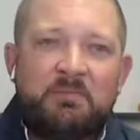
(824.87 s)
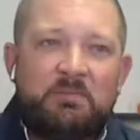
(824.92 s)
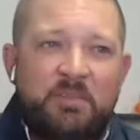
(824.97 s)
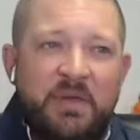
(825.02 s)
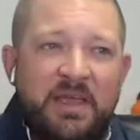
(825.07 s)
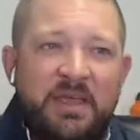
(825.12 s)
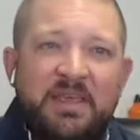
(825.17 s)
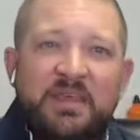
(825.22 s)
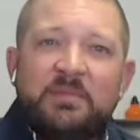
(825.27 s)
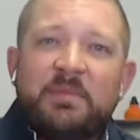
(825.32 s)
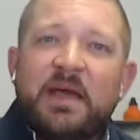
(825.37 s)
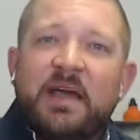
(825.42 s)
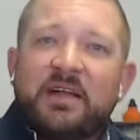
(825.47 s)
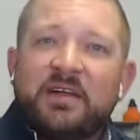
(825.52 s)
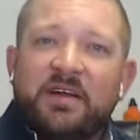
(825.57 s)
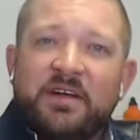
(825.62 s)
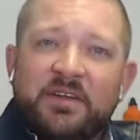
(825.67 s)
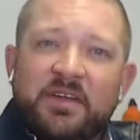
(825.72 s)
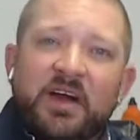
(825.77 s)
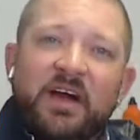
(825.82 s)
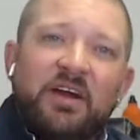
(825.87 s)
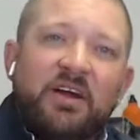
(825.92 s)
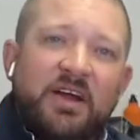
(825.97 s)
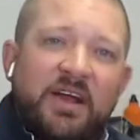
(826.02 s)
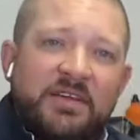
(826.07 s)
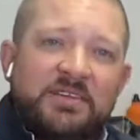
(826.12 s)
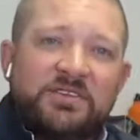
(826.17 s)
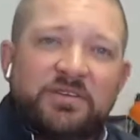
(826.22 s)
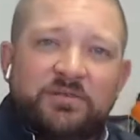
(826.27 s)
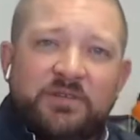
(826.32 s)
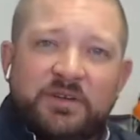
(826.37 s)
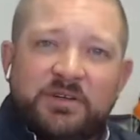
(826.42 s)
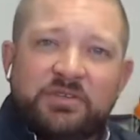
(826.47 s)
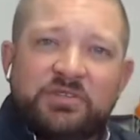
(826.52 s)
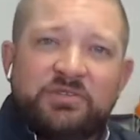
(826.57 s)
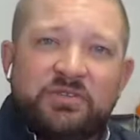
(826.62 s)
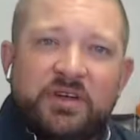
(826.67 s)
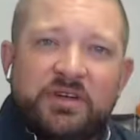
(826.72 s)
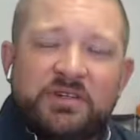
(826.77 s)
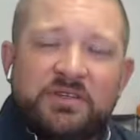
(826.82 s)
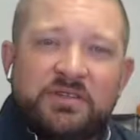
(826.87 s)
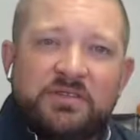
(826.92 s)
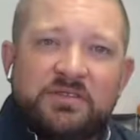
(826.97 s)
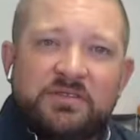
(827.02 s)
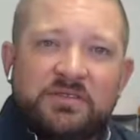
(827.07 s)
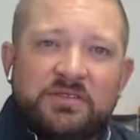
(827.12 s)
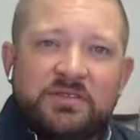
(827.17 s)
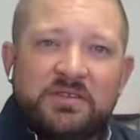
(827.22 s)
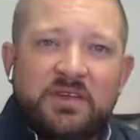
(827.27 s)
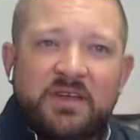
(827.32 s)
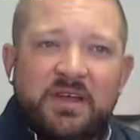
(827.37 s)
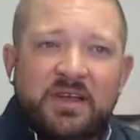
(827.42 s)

piggyback onto our ISO registrations